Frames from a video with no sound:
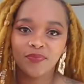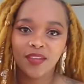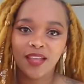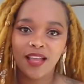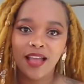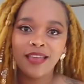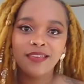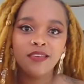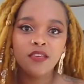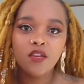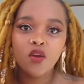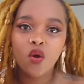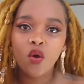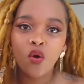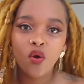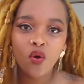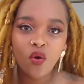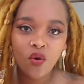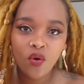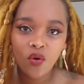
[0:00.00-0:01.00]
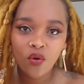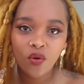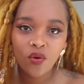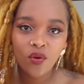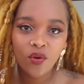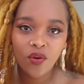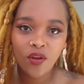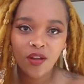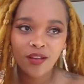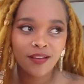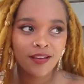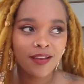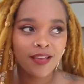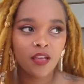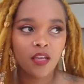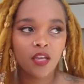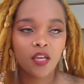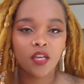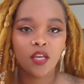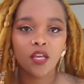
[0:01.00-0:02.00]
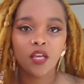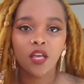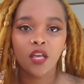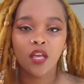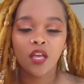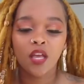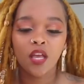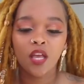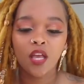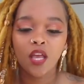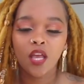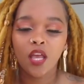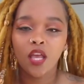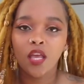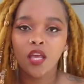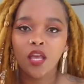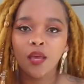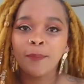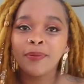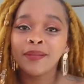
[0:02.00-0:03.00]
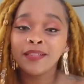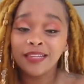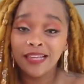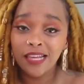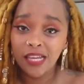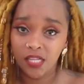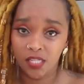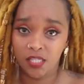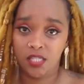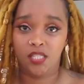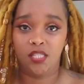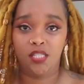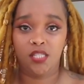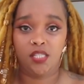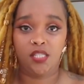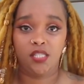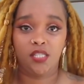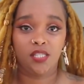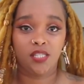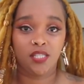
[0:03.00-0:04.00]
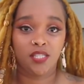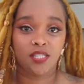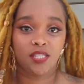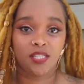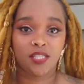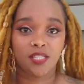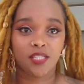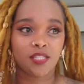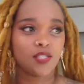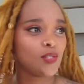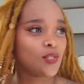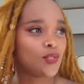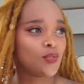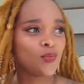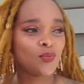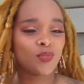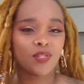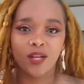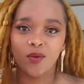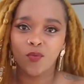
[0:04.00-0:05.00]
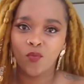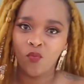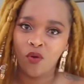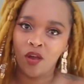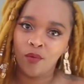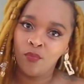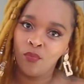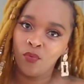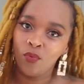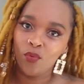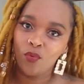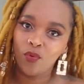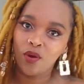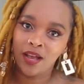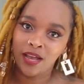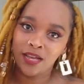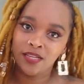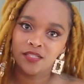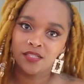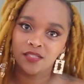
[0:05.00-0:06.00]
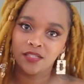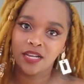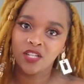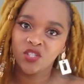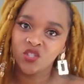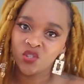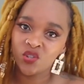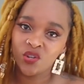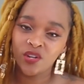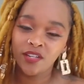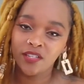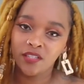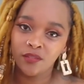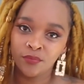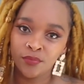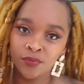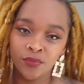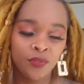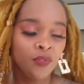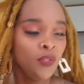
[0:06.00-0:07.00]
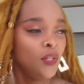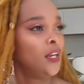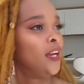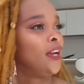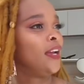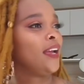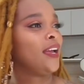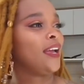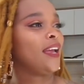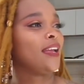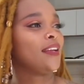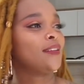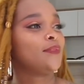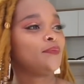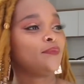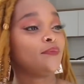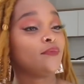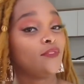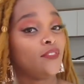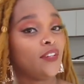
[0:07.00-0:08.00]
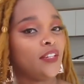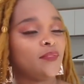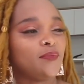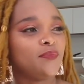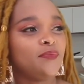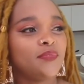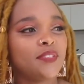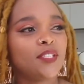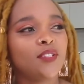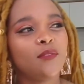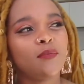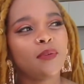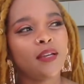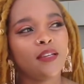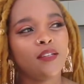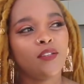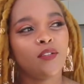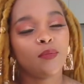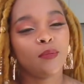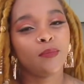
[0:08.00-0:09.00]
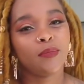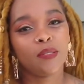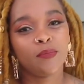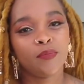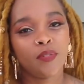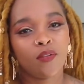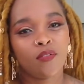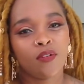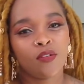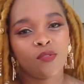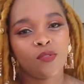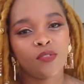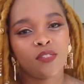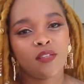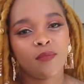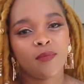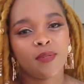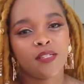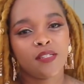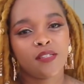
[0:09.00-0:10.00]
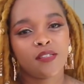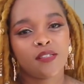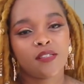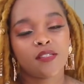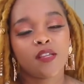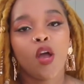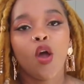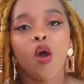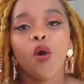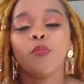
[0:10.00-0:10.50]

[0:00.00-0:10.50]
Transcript: Ayiko, like, you pin this. This is that Bible, guys, can't join me, bro. Fine, that's not my inner one, I was just saying this.